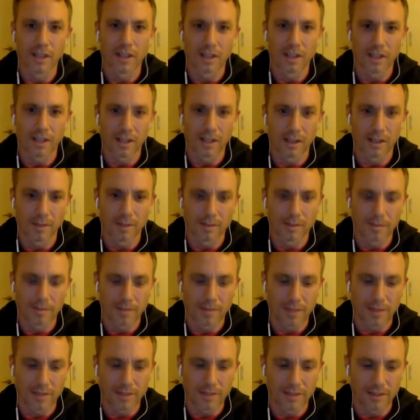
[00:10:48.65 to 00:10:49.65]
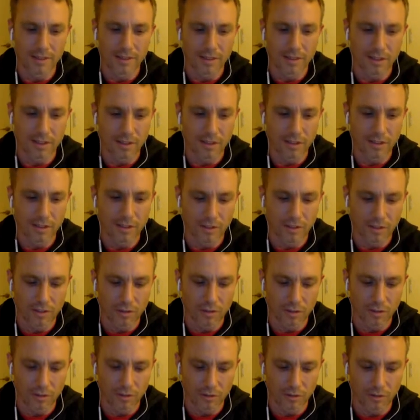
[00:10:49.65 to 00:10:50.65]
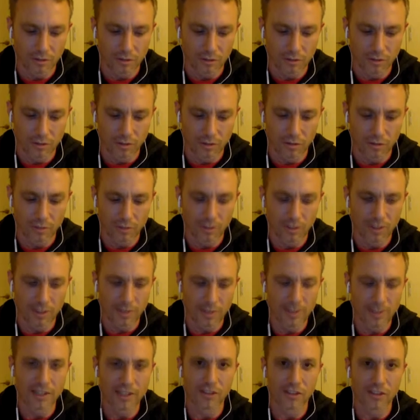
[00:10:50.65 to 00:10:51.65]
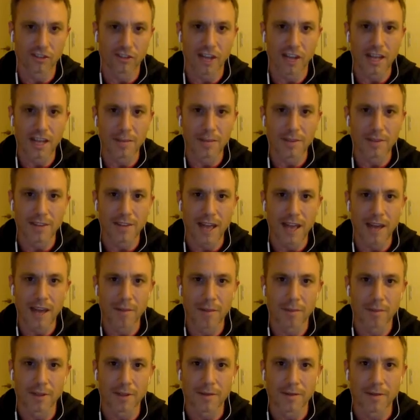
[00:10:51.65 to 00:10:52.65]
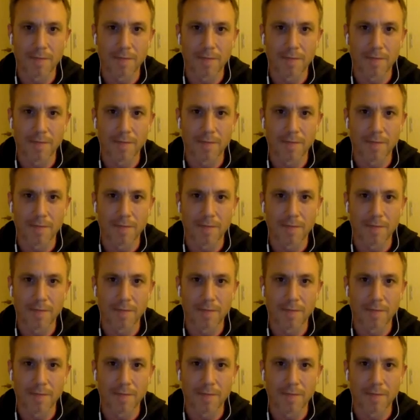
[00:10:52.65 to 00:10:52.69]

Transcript: And you know, there shouldn't really be any shame in that. But